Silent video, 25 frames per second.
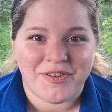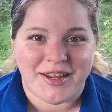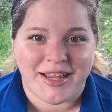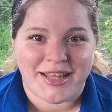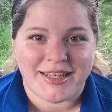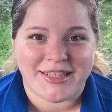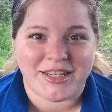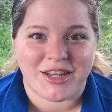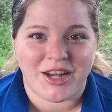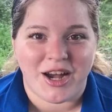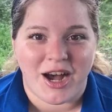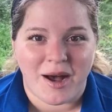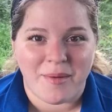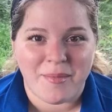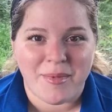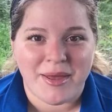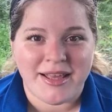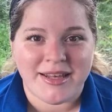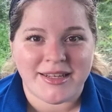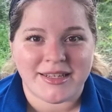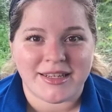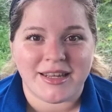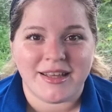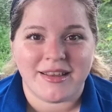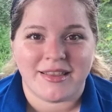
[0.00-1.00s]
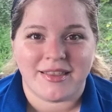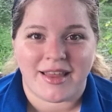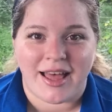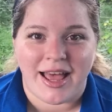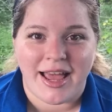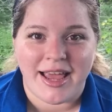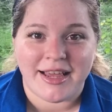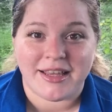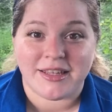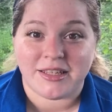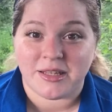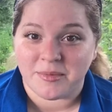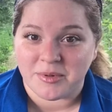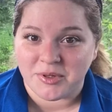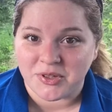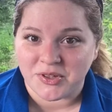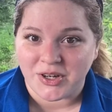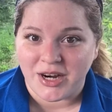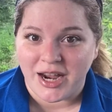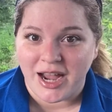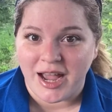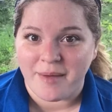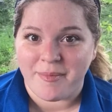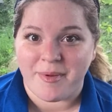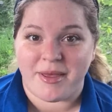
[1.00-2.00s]
forget to comment, like,
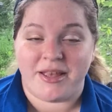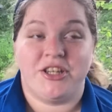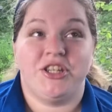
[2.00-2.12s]
subscribe,